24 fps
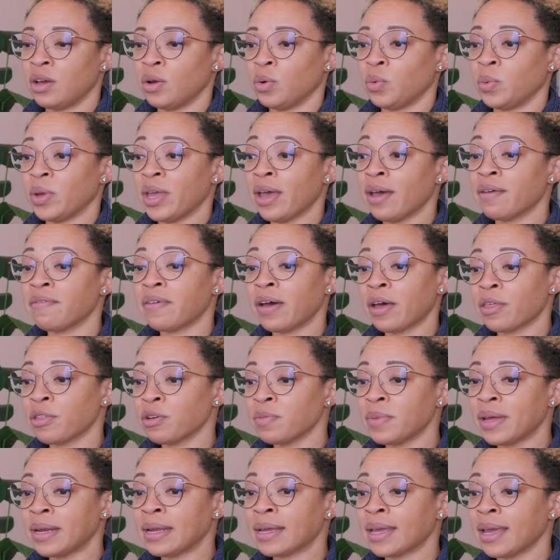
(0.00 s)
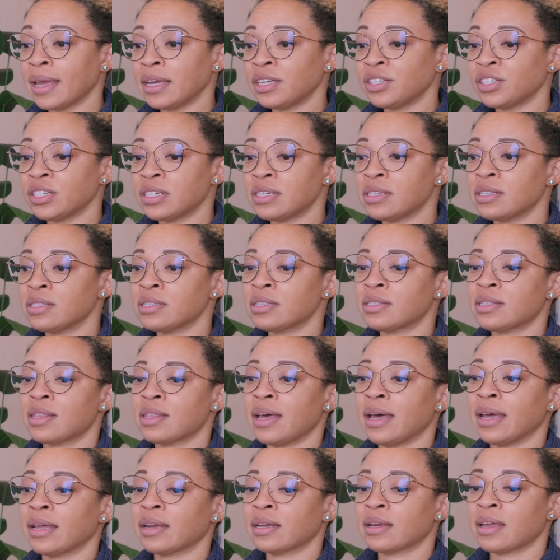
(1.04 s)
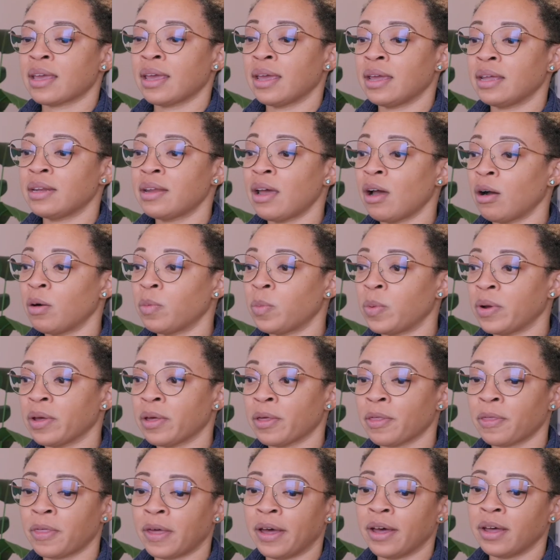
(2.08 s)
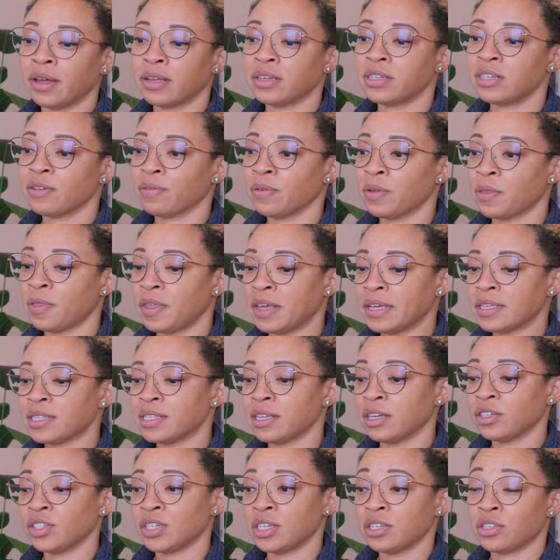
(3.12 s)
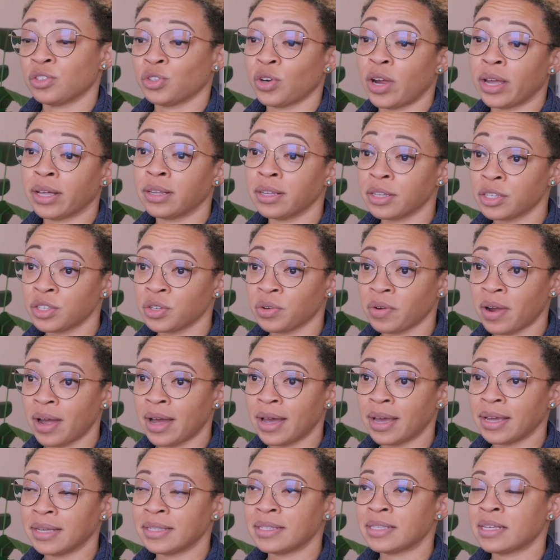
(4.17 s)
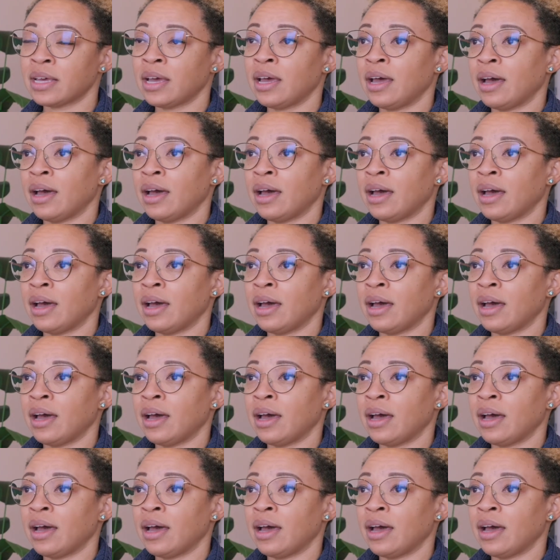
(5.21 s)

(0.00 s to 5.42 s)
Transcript: We have other medications that can help with uh, different things such as triglycerides.